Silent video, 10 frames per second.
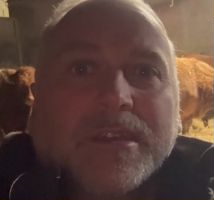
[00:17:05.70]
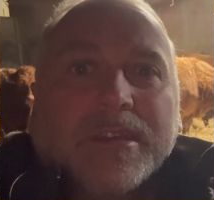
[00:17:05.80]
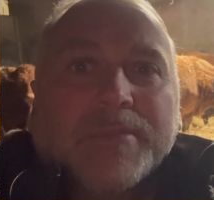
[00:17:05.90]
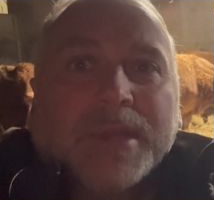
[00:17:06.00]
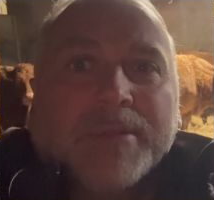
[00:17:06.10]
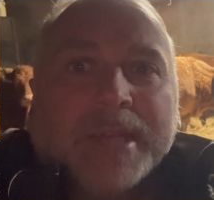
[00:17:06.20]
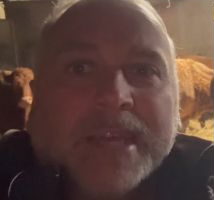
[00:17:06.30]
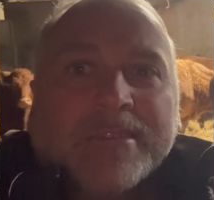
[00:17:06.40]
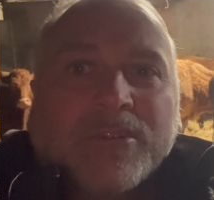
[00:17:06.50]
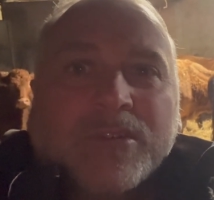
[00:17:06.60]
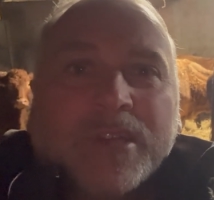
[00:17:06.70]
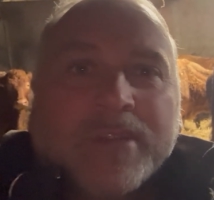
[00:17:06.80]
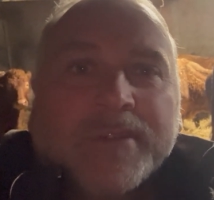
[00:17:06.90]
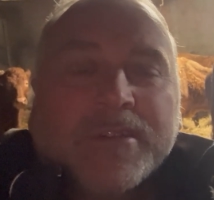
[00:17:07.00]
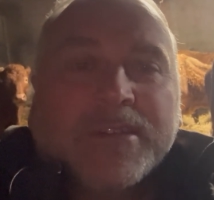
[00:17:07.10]
be able to get a suck there
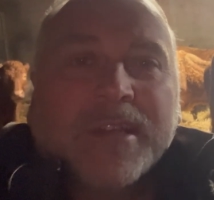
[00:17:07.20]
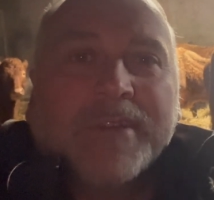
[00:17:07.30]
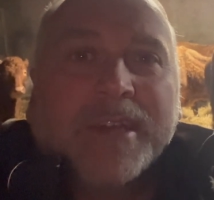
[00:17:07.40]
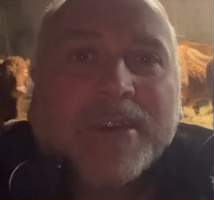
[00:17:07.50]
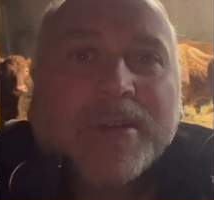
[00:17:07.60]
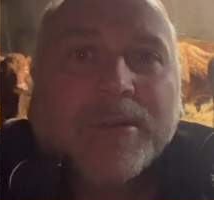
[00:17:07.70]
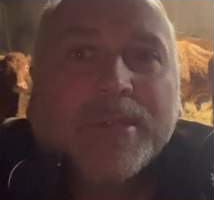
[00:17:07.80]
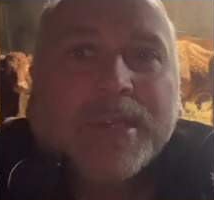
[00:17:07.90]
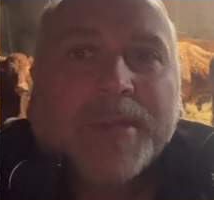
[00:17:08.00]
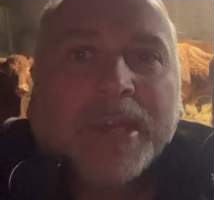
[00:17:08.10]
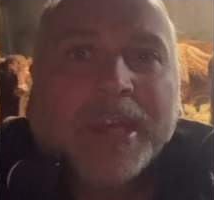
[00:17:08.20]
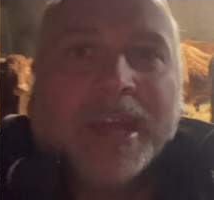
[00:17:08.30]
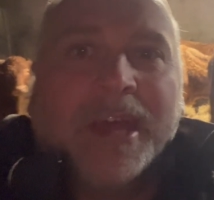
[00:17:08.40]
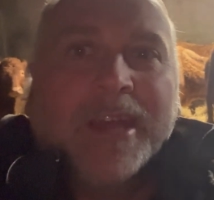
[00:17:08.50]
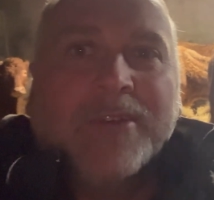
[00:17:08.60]
for herself anyway, but we'll keep an eye on
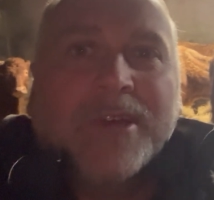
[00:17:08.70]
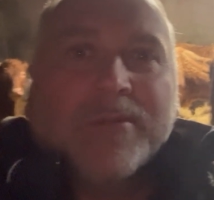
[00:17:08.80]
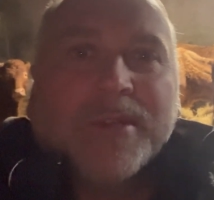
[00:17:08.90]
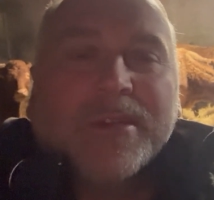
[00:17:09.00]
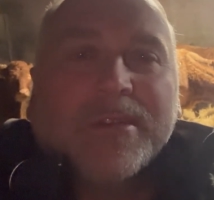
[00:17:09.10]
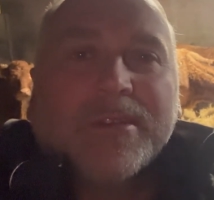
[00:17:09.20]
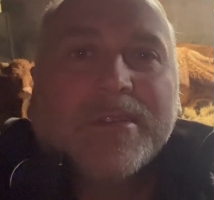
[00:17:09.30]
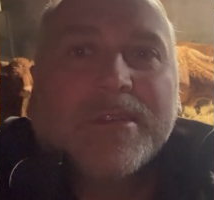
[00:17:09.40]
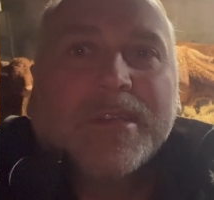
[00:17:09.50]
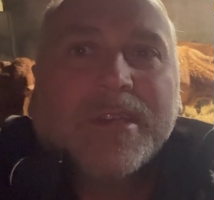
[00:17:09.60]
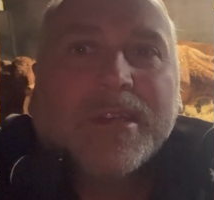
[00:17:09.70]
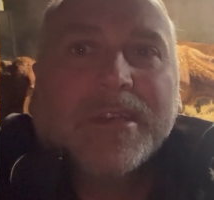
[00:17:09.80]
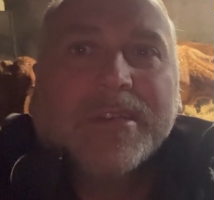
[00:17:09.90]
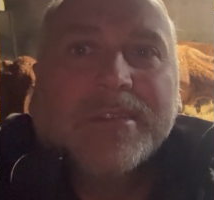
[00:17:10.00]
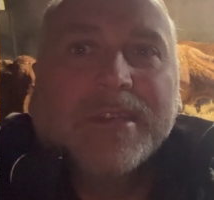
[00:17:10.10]
it anyway and
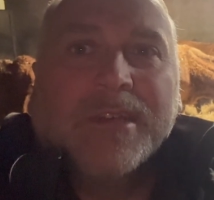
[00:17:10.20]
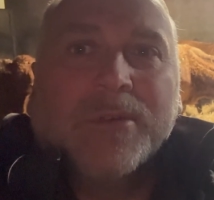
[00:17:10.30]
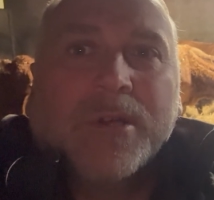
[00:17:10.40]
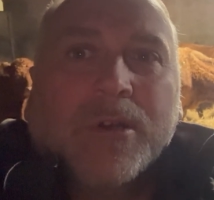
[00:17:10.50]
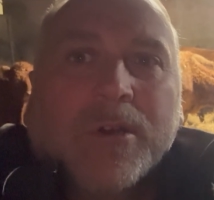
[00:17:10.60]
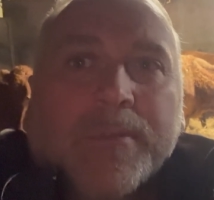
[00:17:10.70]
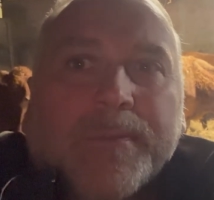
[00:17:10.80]
see how we go.